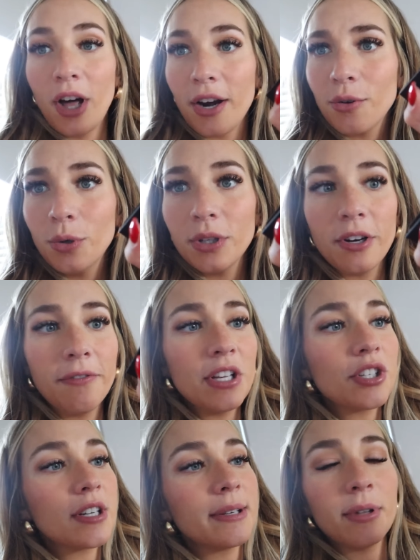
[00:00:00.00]
A lot of cool little
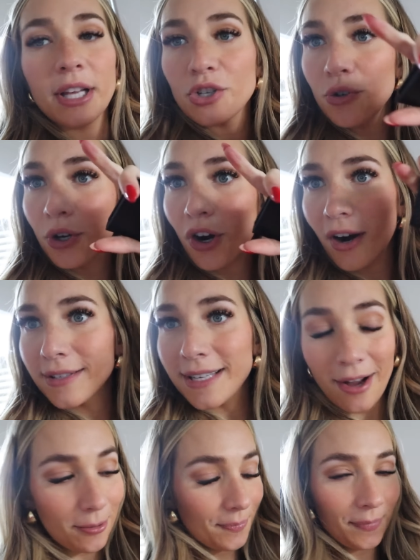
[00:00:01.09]
features that will like shoot your cards
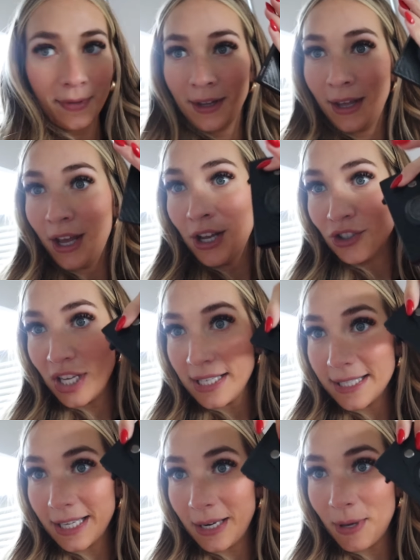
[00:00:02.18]
out. Chase
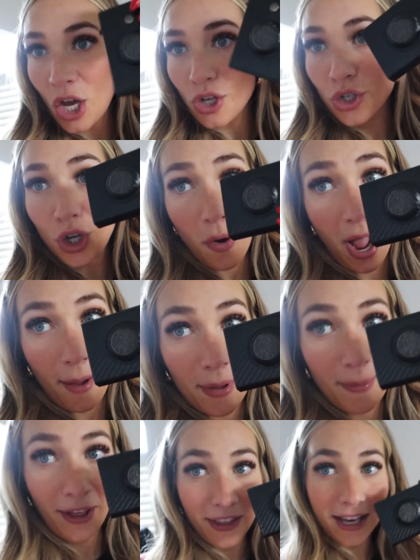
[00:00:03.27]
is gonna be so happy
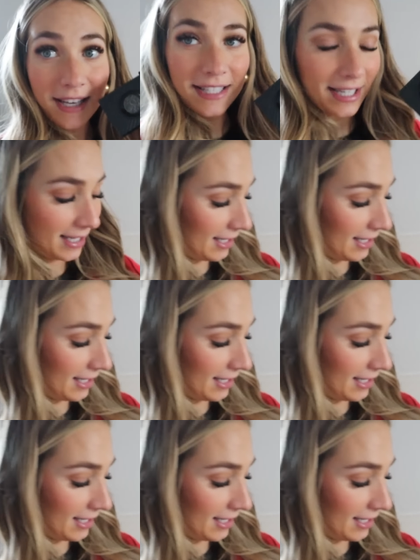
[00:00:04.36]
about this.